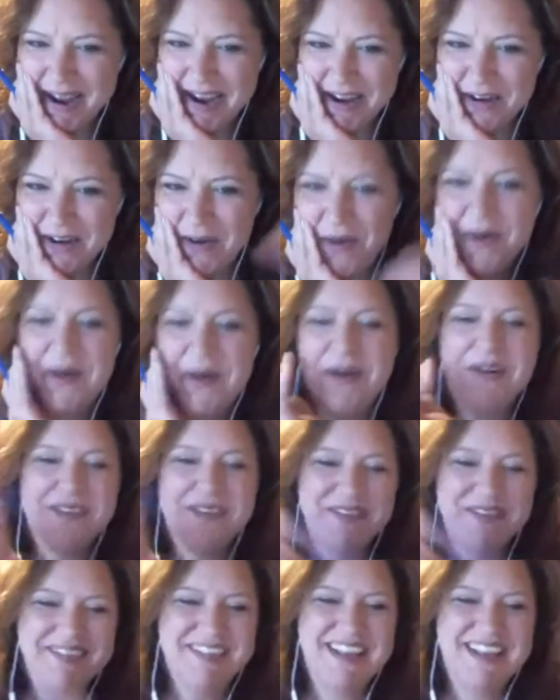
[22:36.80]
goal
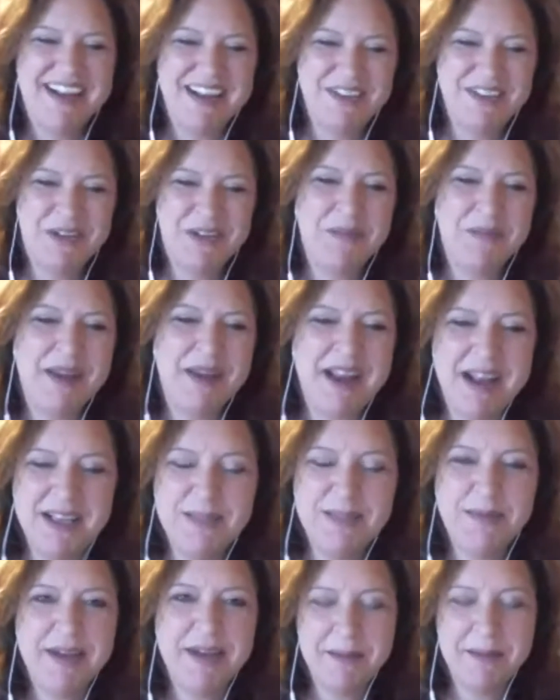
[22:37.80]
that I told my
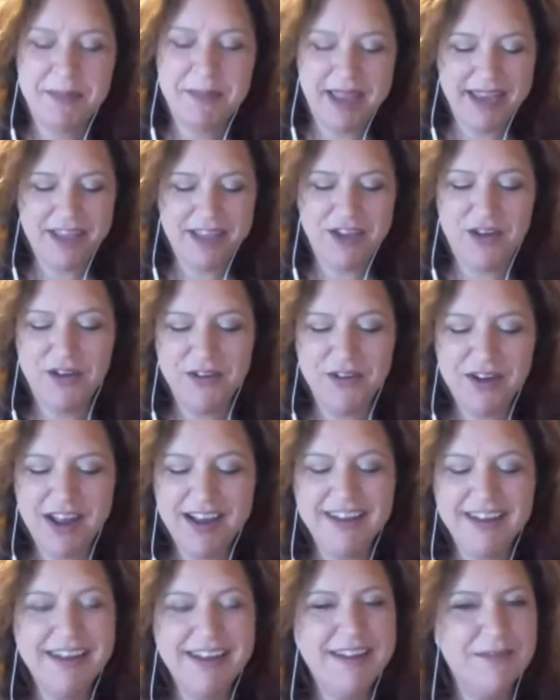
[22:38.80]
husband, I'm like, you're
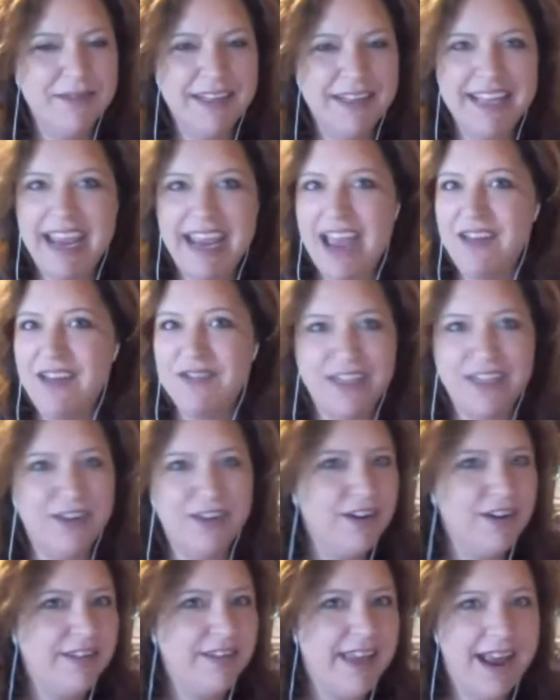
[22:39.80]
not going to really have
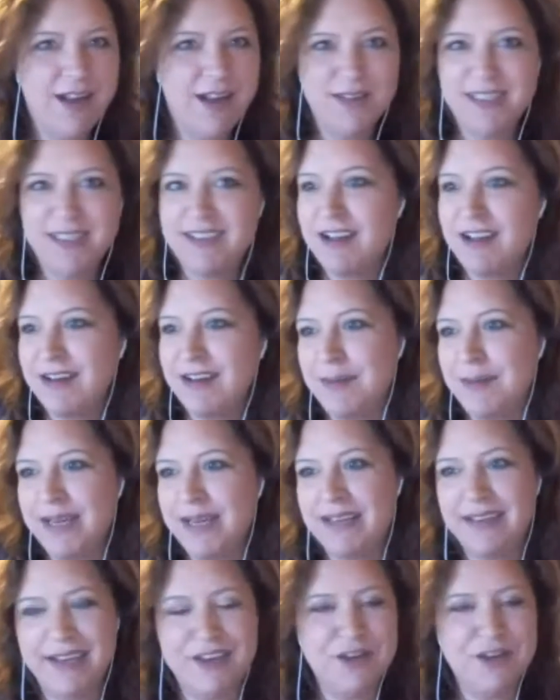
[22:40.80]
dinner, and the house is not going to be
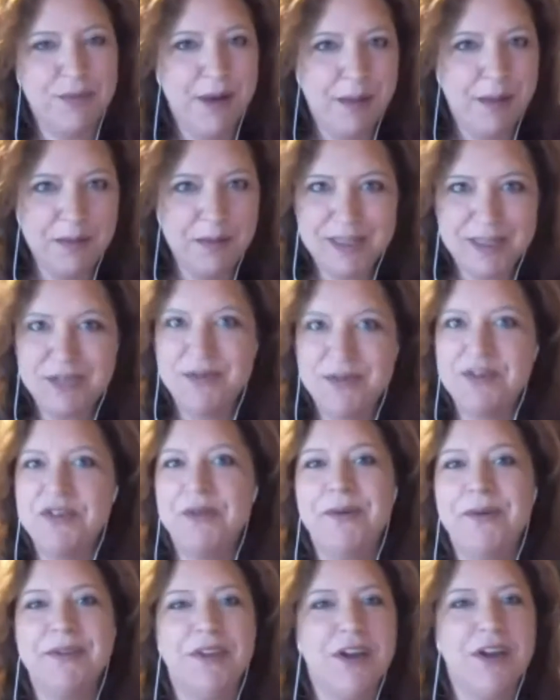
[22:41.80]
clean. You'll probably be doing your
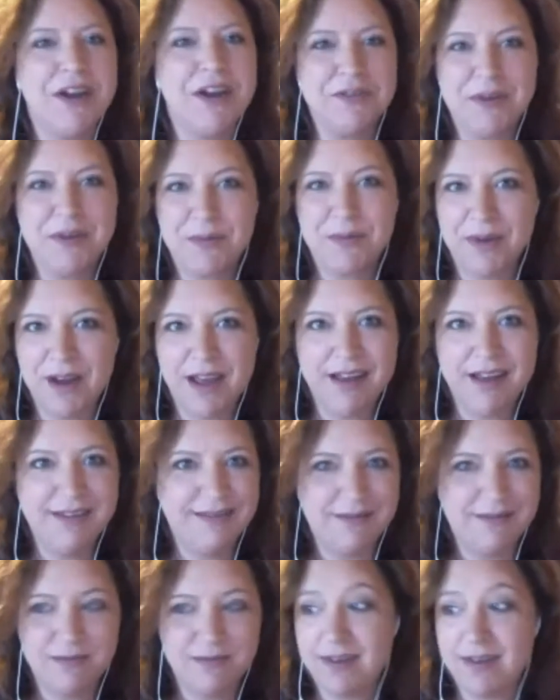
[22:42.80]
own laundry.
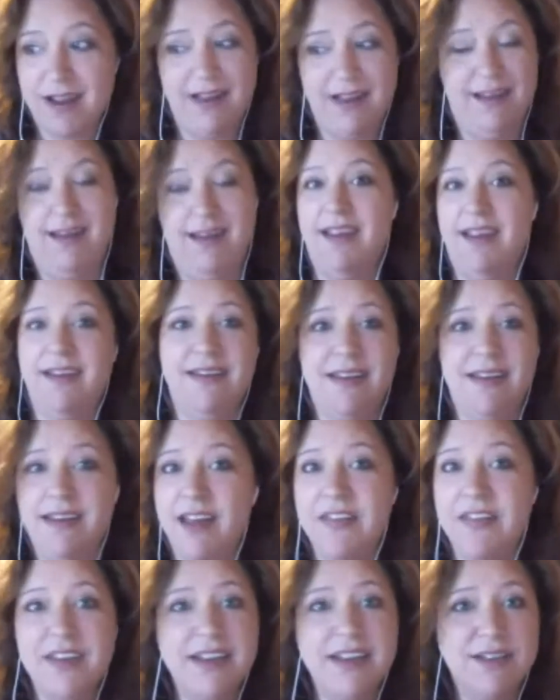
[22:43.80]

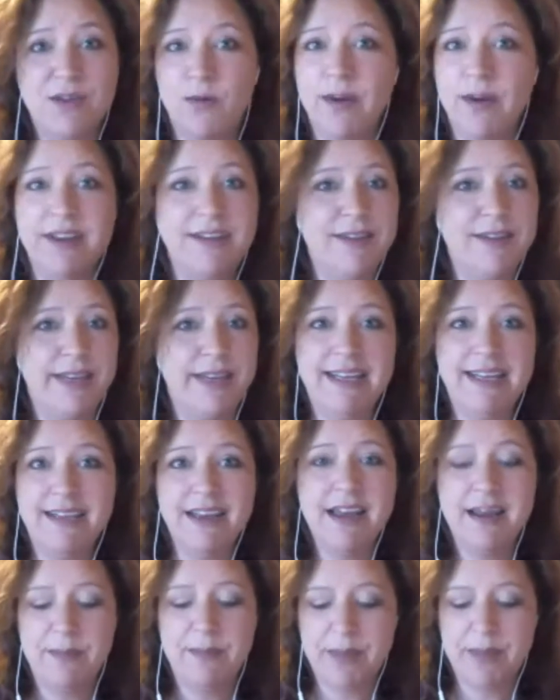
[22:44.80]
Nothing's going to get
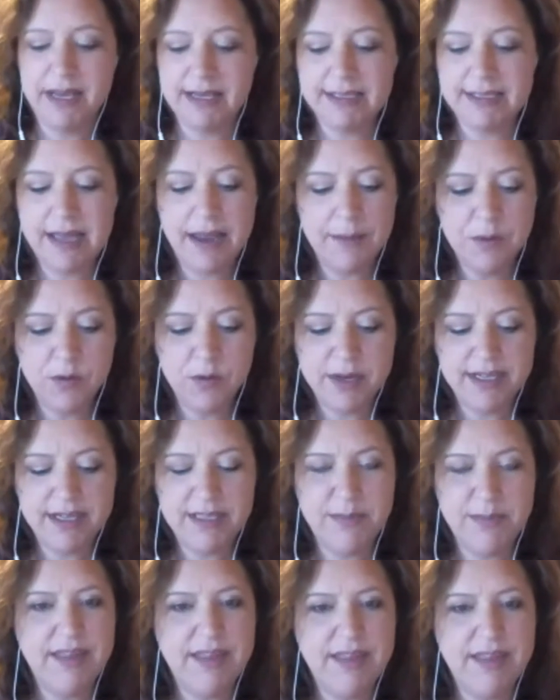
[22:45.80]
done because I'm going to
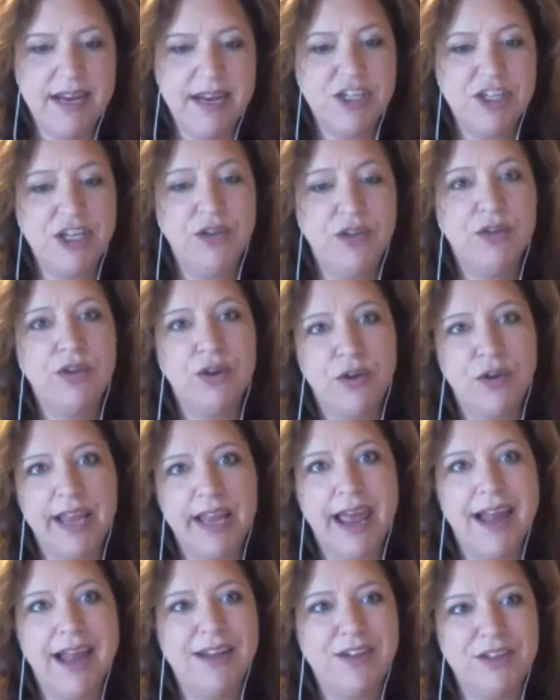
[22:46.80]
spend the next year learning
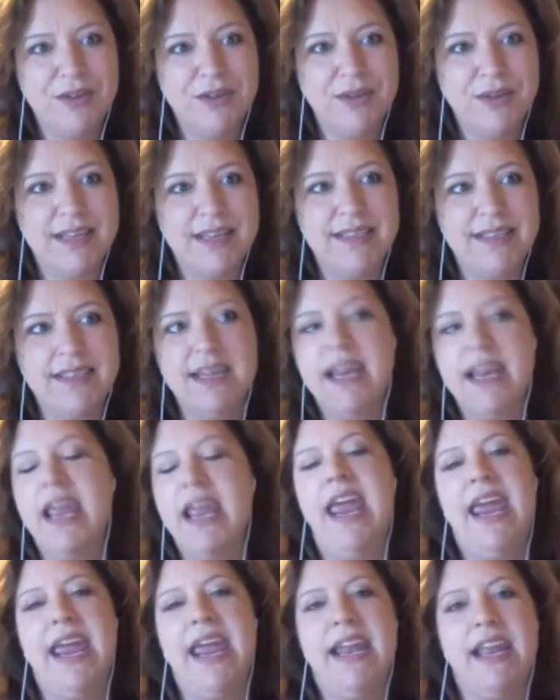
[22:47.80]
how to do this.
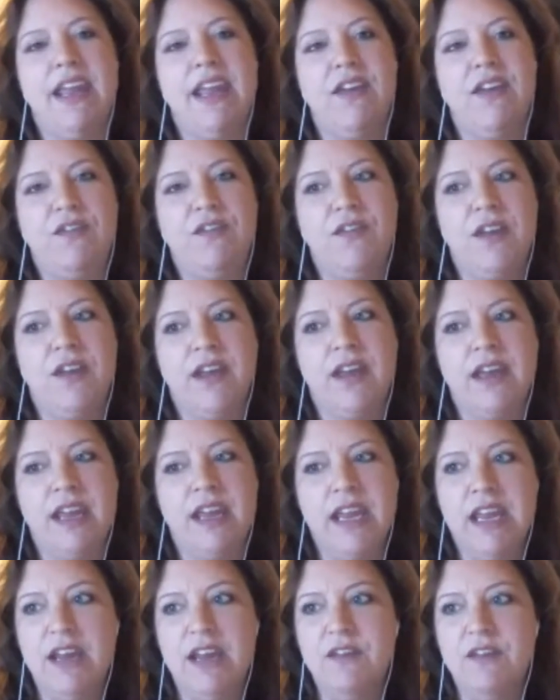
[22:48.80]
And if
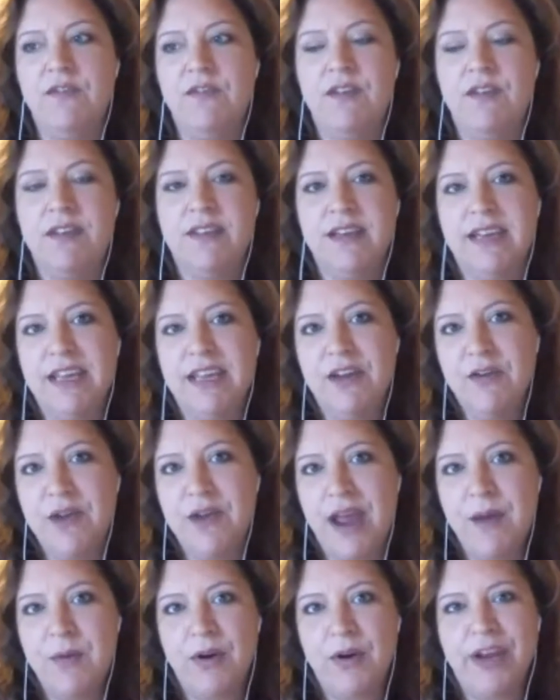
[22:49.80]
the NEO
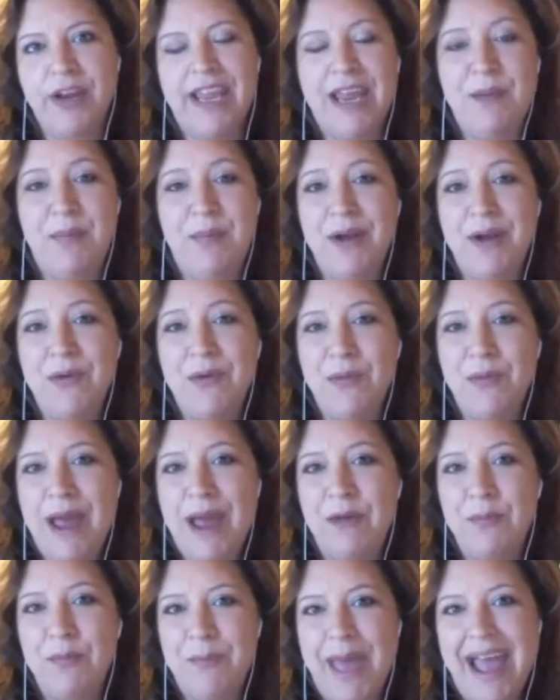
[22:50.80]
Network had been
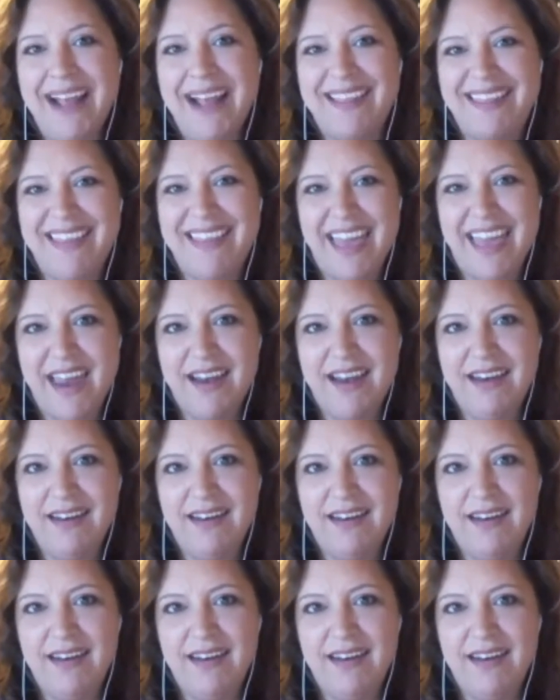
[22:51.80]
around back then,